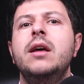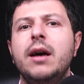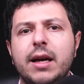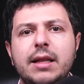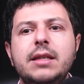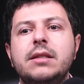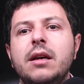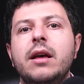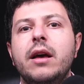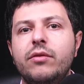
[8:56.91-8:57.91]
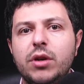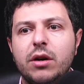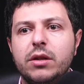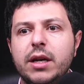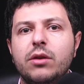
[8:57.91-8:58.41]
at least every now and
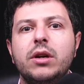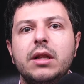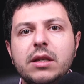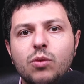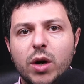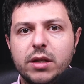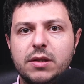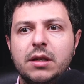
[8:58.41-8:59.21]
then, or at least once,